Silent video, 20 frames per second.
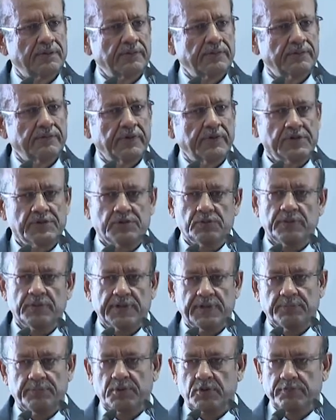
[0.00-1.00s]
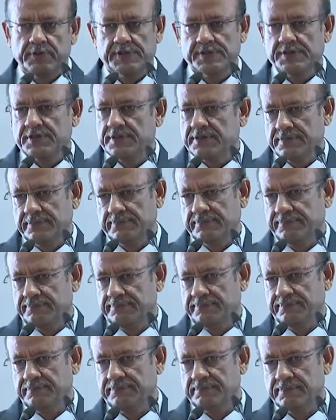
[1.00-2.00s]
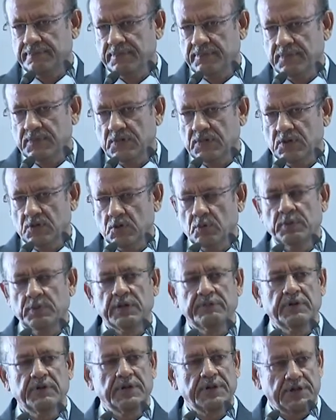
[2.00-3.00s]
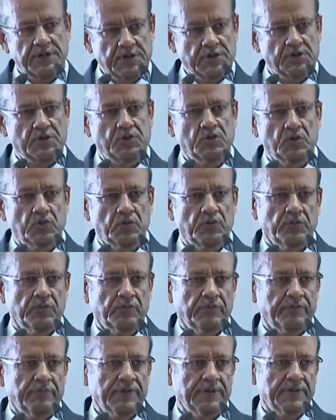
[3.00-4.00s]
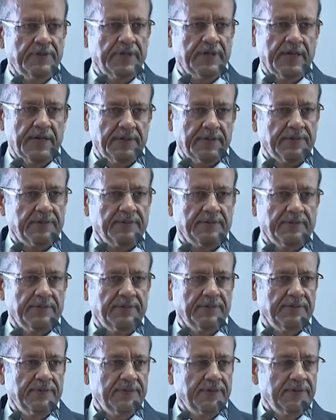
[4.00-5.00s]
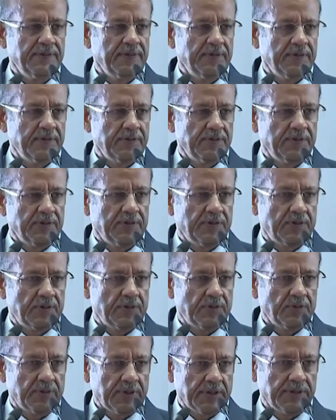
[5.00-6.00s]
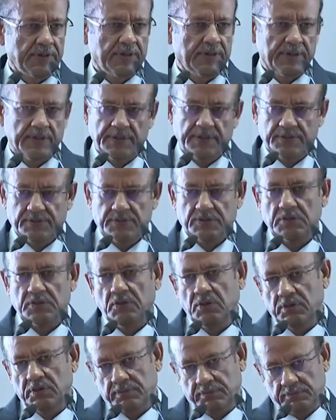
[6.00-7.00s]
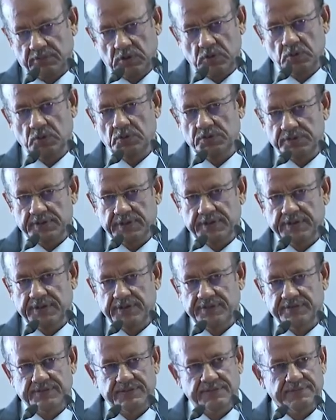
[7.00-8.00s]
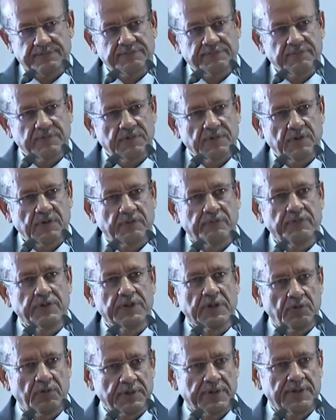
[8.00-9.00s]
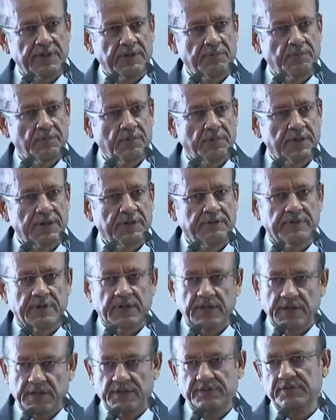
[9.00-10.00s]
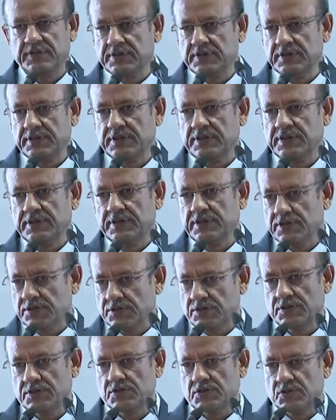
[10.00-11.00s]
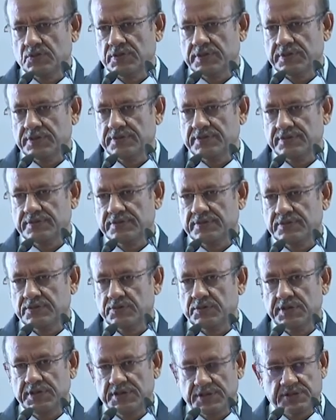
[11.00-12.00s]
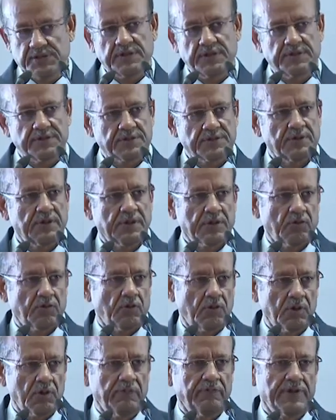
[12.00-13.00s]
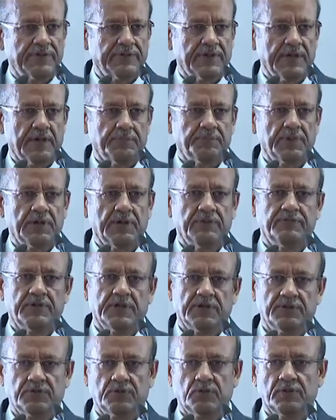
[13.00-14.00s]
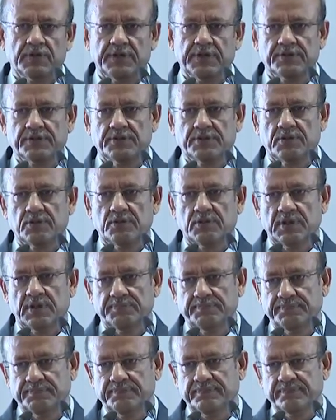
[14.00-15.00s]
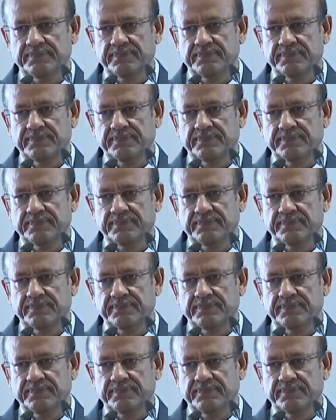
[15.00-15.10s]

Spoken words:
Once you are in profession, nobody will teach you with that togetherness or closeness or without any motive as in the institute is. The teachers are always happy if their students grow up.